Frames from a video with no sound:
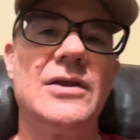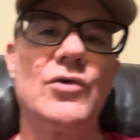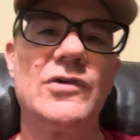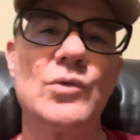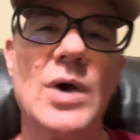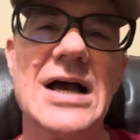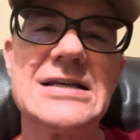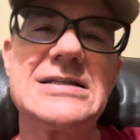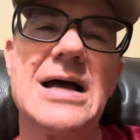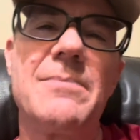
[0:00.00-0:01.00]
The reason why I
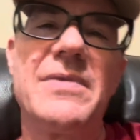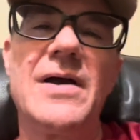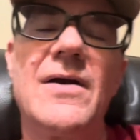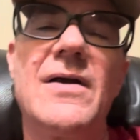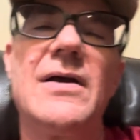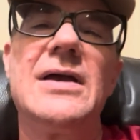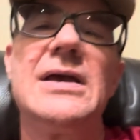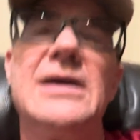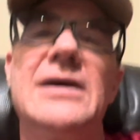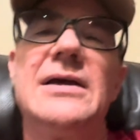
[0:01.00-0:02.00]
stopped there
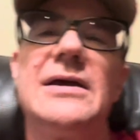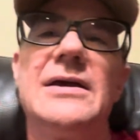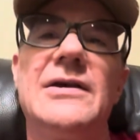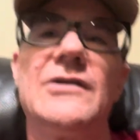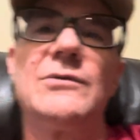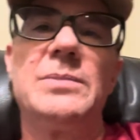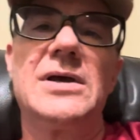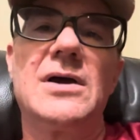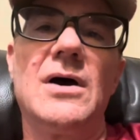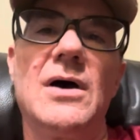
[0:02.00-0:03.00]
is
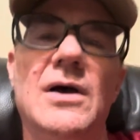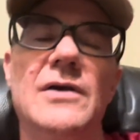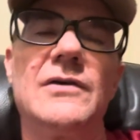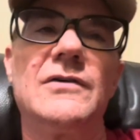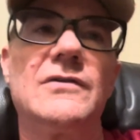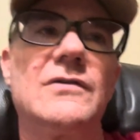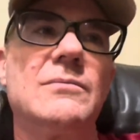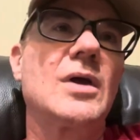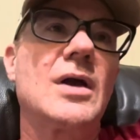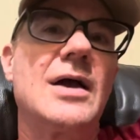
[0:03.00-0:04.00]
because
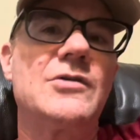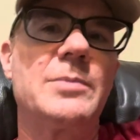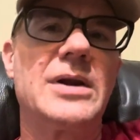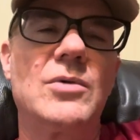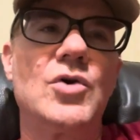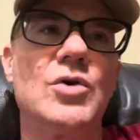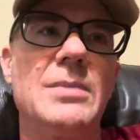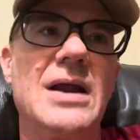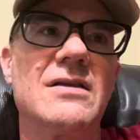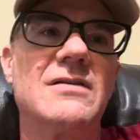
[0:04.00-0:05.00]
I spent a good
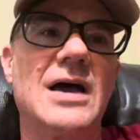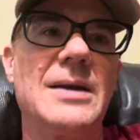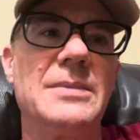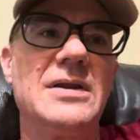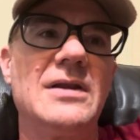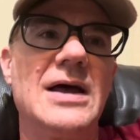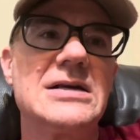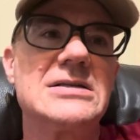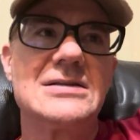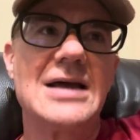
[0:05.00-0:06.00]
amount of time in that
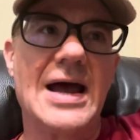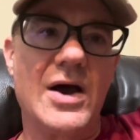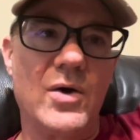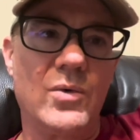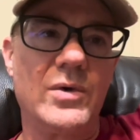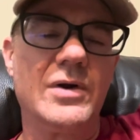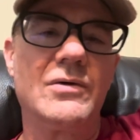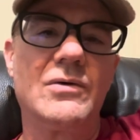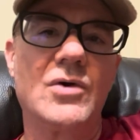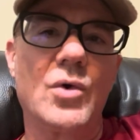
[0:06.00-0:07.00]
town
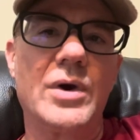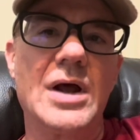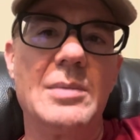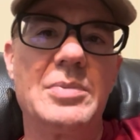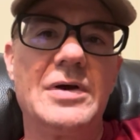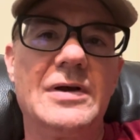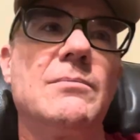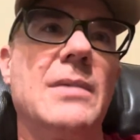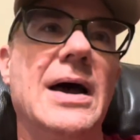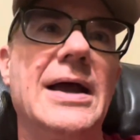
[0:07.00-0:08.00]
growing up.
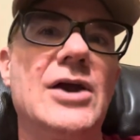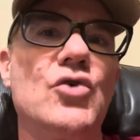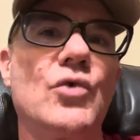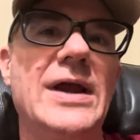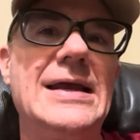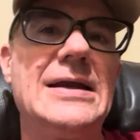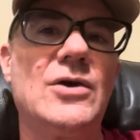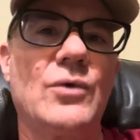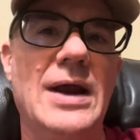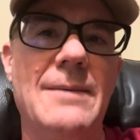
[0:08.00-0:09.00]
My great
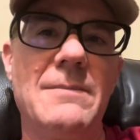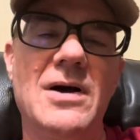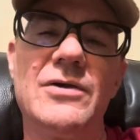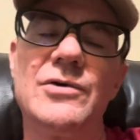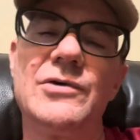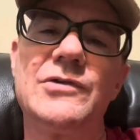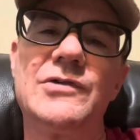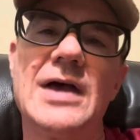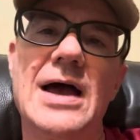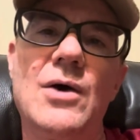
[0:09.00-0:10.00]
grandmother's
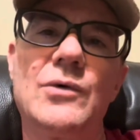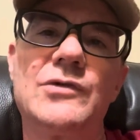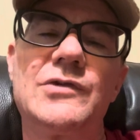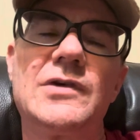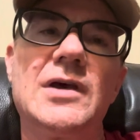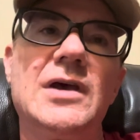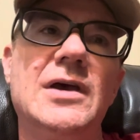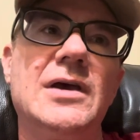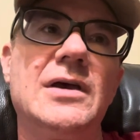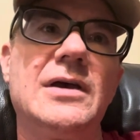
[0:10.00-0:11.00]
house
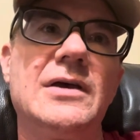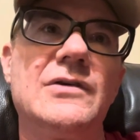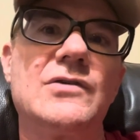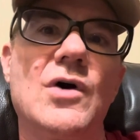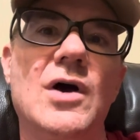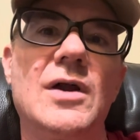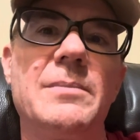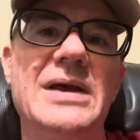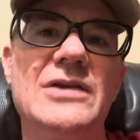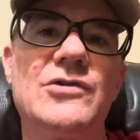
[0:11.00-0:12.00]
is on
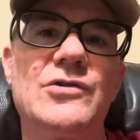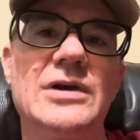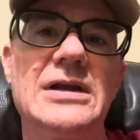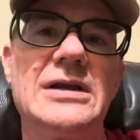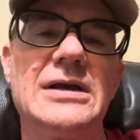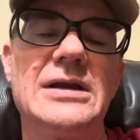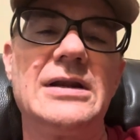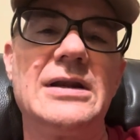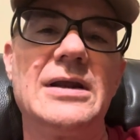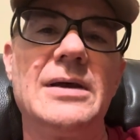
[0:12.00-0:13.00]
Main Street in